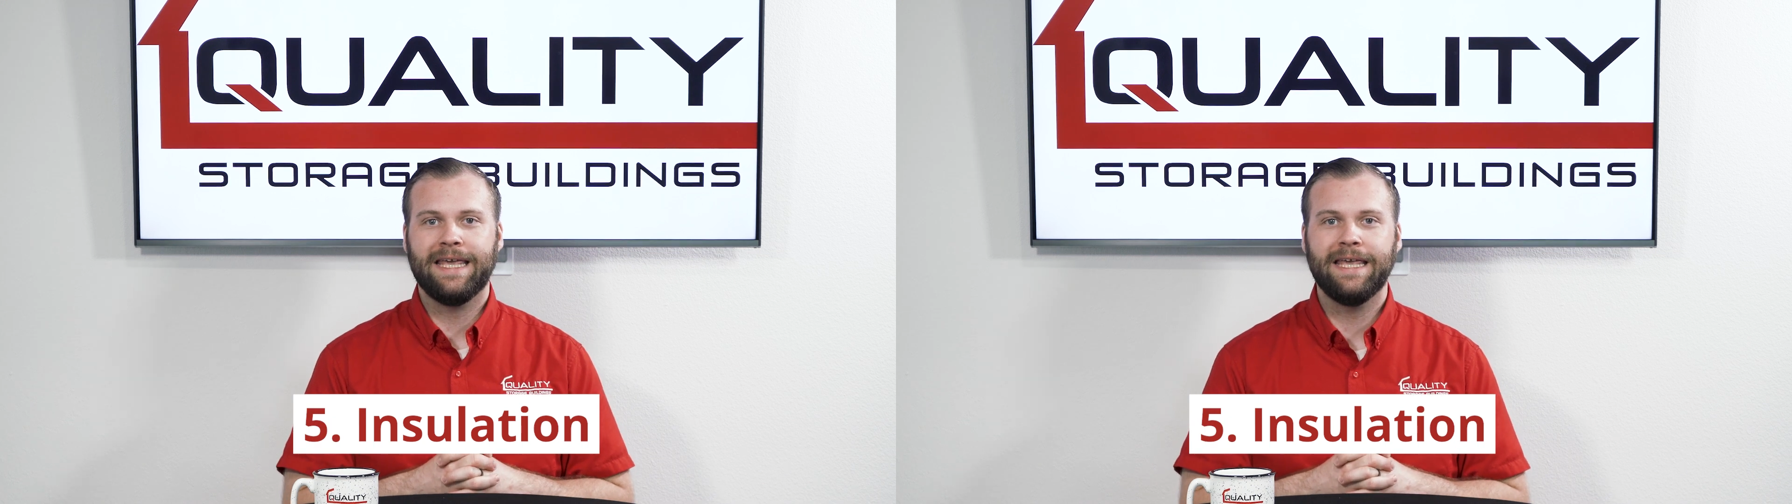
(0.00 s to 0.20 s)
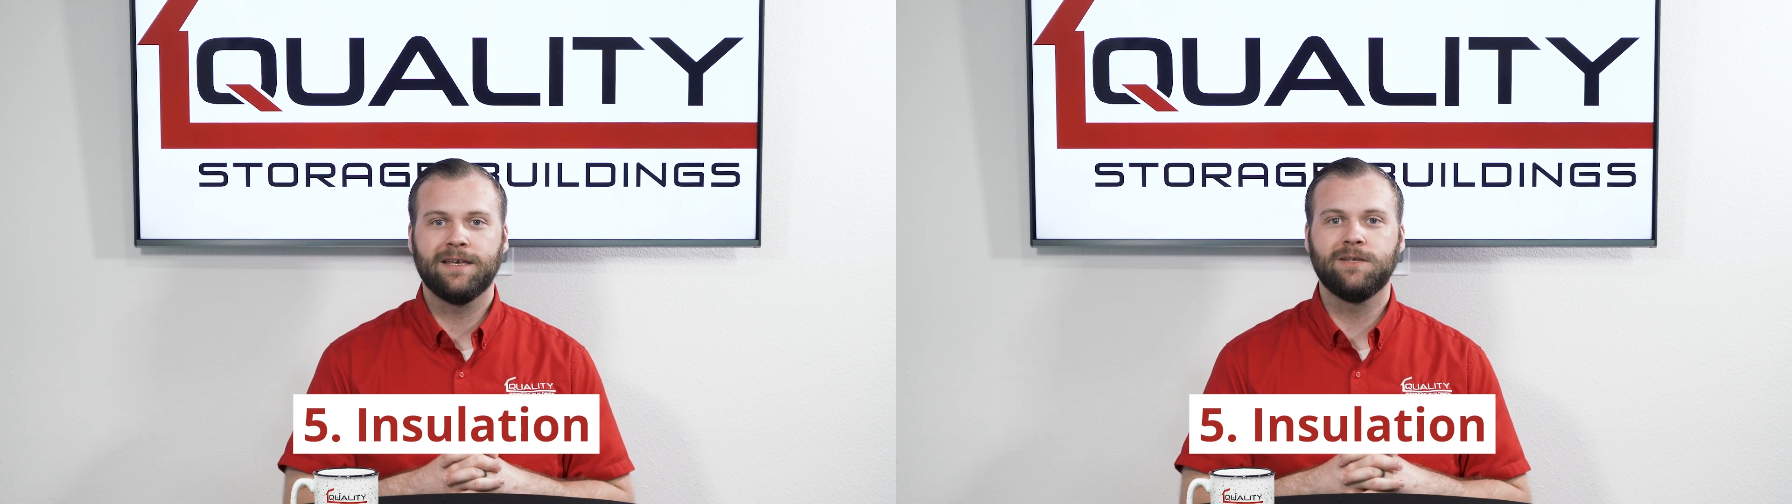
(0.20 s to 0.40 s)

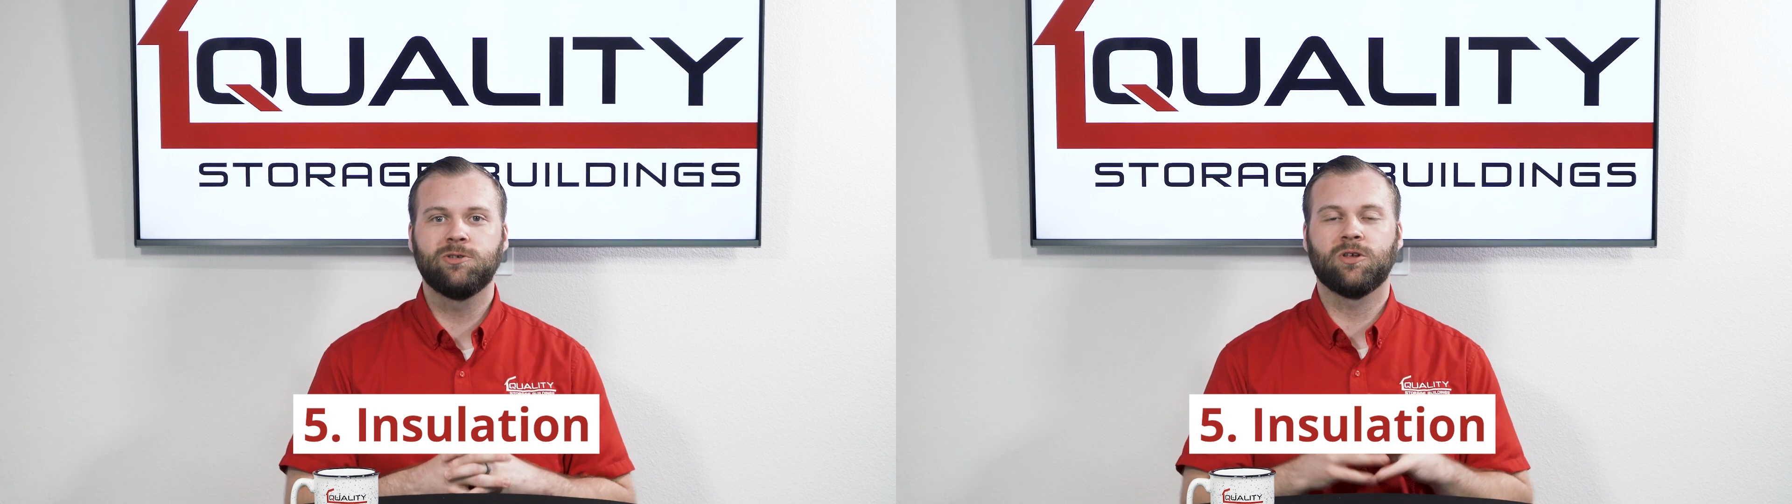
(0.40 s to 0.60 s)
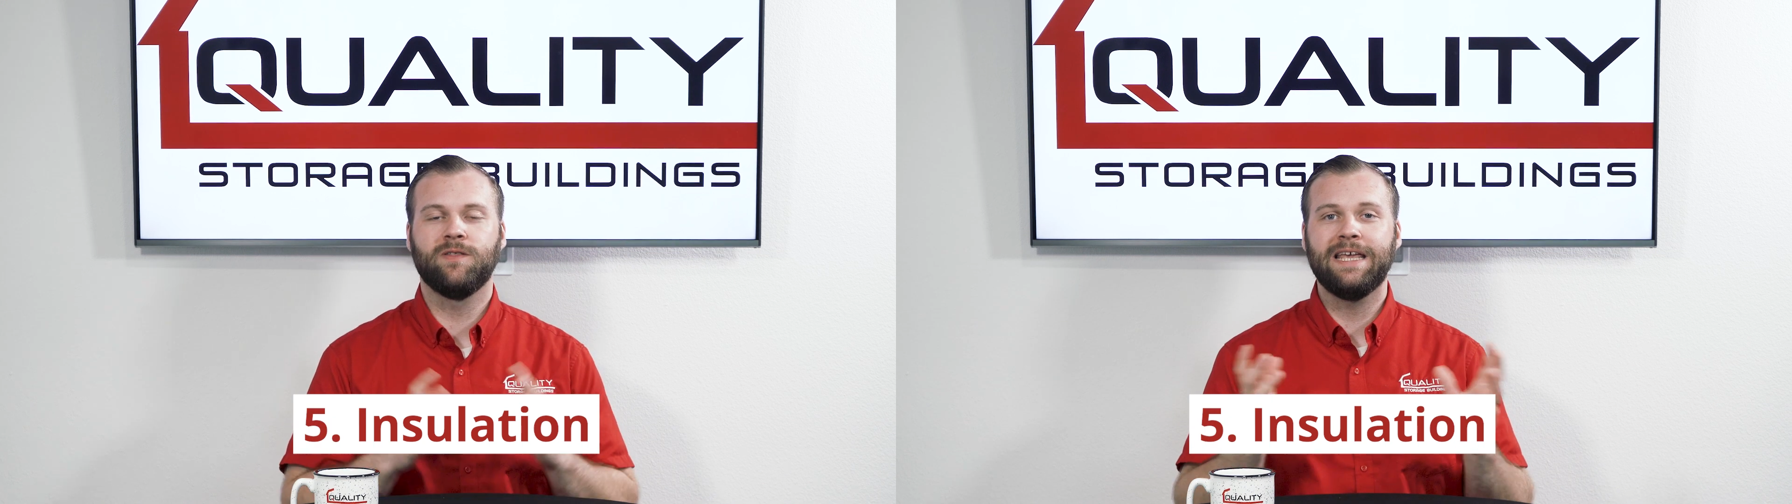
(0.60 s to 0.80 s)

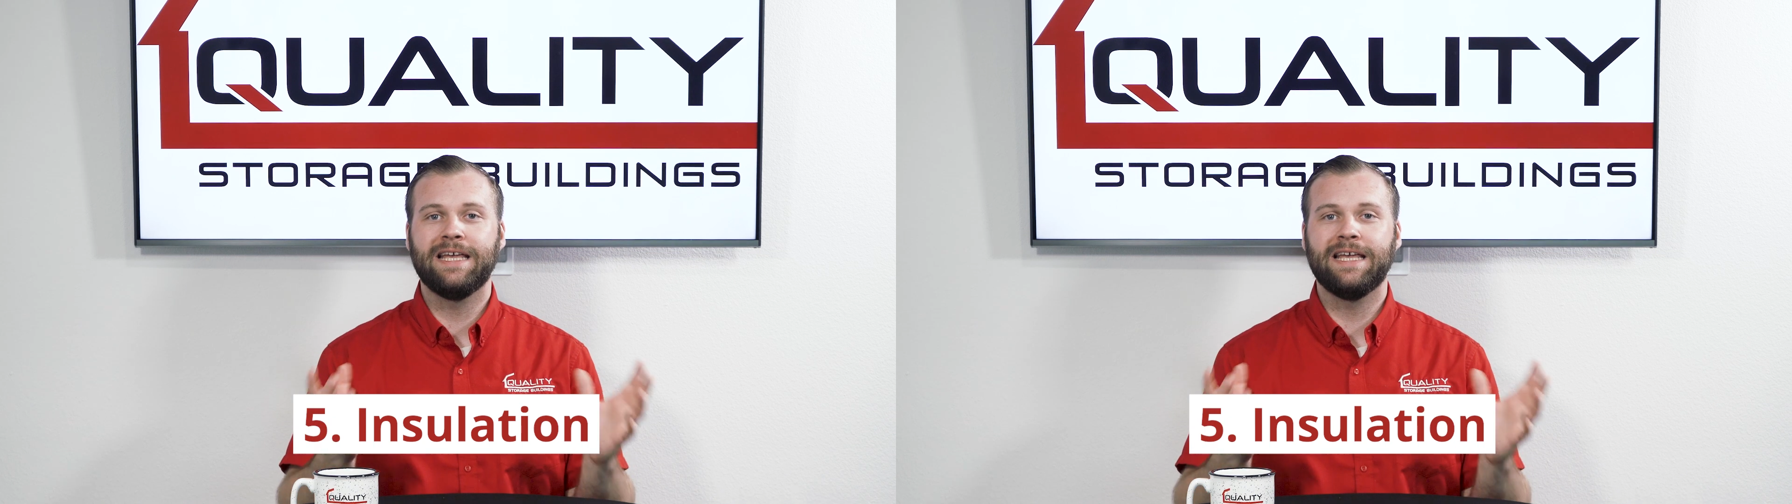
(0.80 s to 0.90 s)
is the